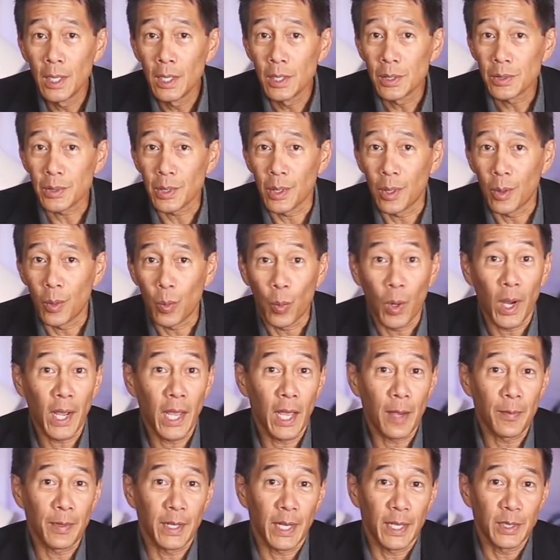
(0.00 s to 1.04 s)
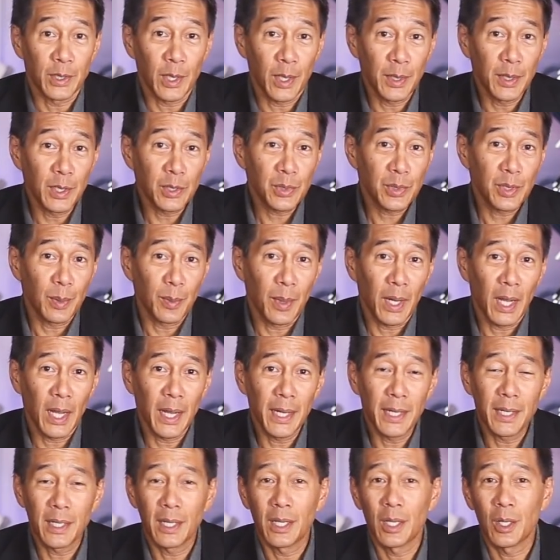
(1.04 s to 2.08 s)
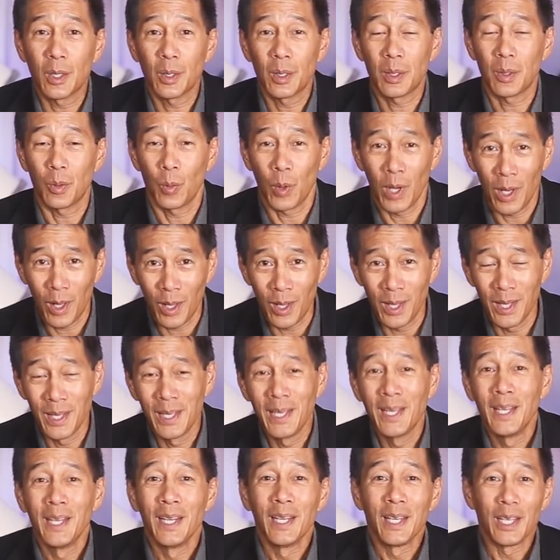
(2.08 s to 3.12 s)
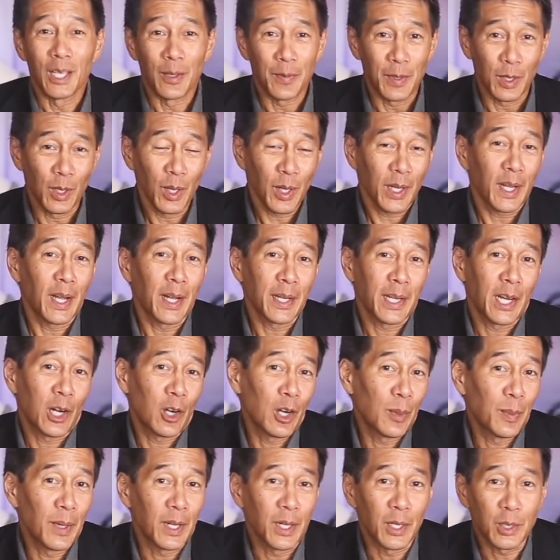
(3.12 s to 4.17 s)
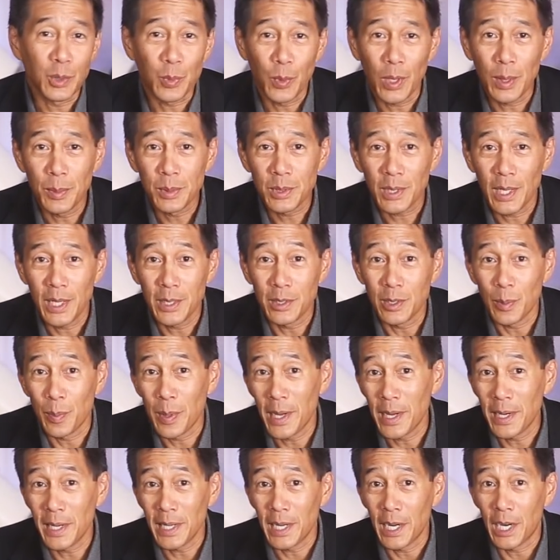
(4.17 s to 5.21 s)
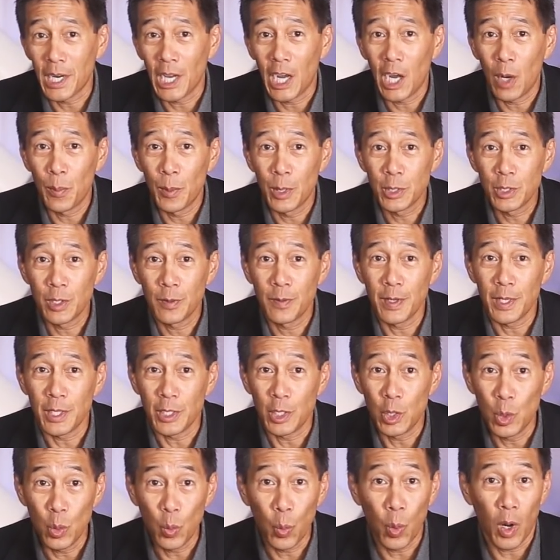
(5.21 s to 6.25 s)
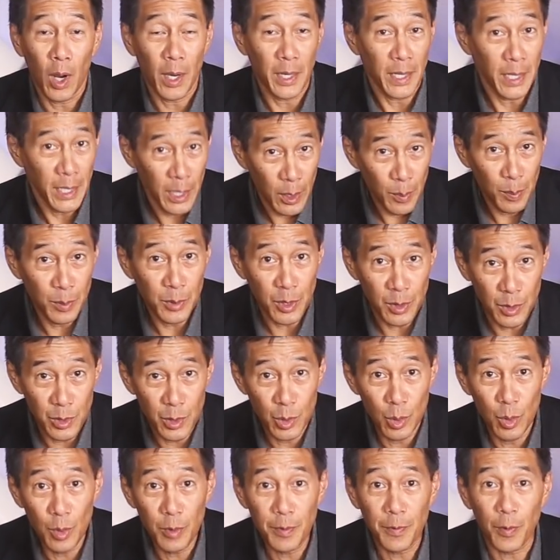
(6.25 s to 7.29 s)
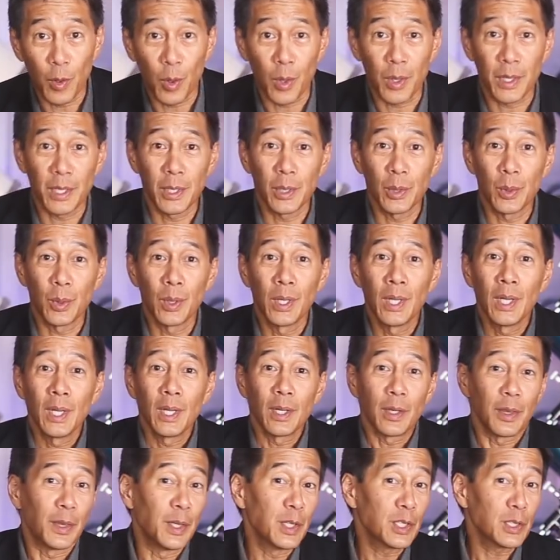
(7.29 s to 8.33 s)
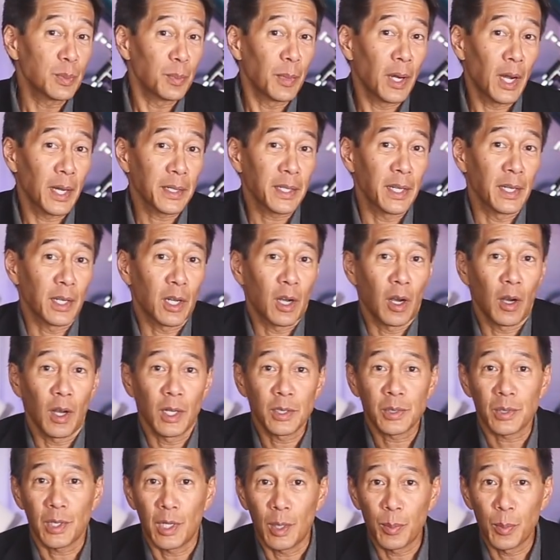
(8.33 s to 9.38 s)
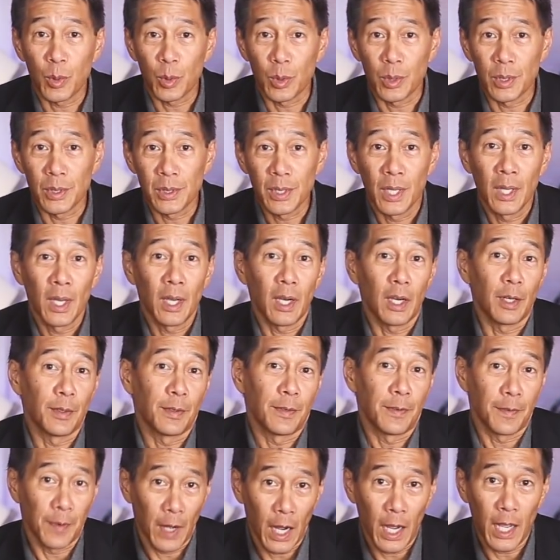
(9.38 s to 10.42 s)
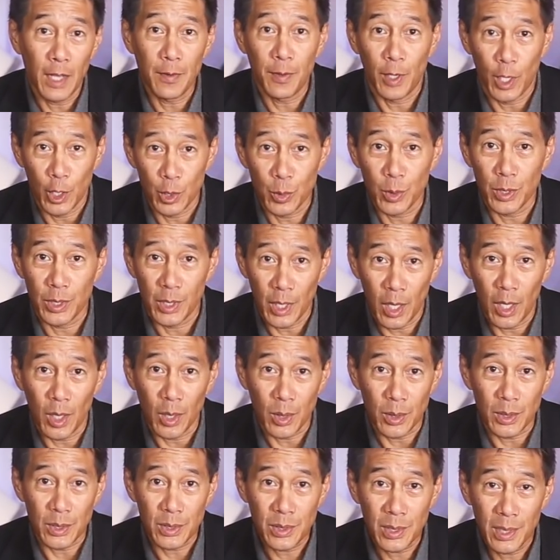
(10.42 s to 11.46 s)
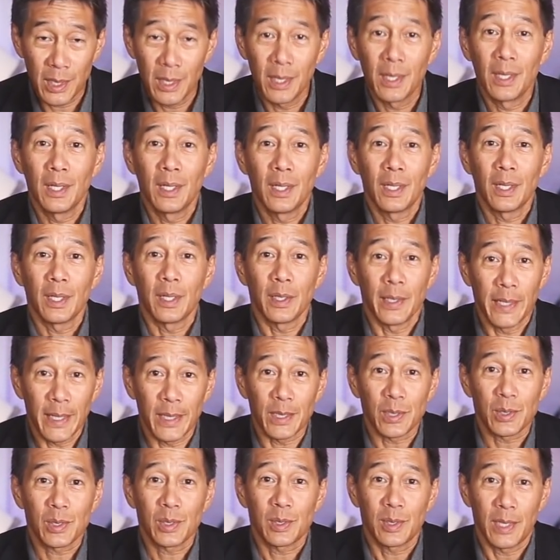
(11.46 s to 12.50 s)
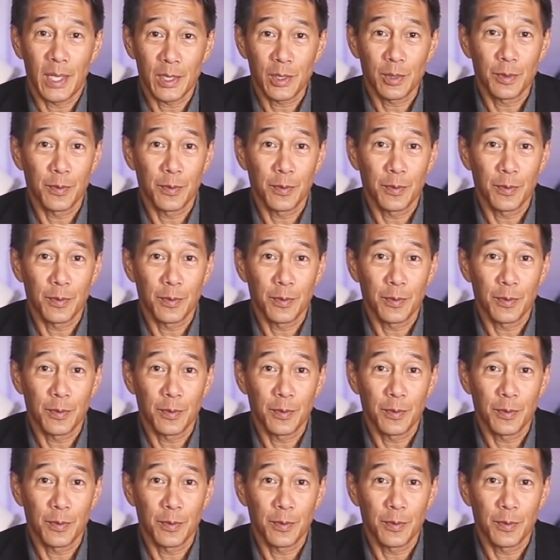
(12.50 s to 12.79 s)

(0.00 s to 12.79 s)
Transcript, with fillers: So why haven't I done this to mine? Well, if you look on Gary Bennett's website, depending on how much of it you want him to do for you, this mod can cost upwards of $500. Yes, that's